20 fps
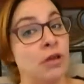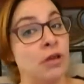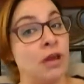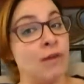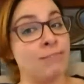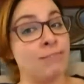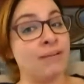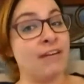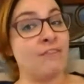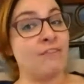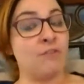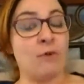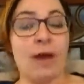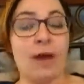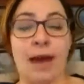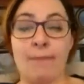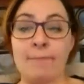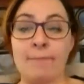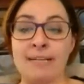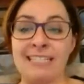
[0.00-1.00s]
I mean, if you
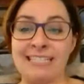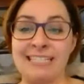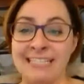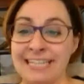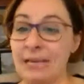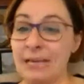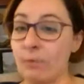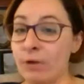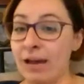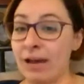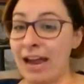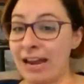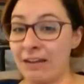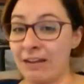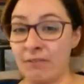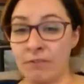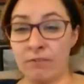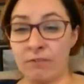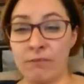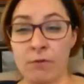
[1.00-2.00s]
happen to see what kind
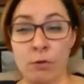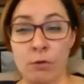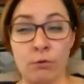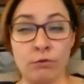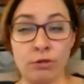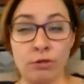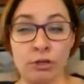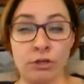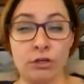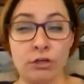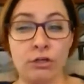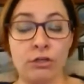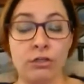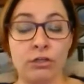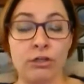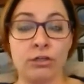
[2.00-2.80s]
of a phone your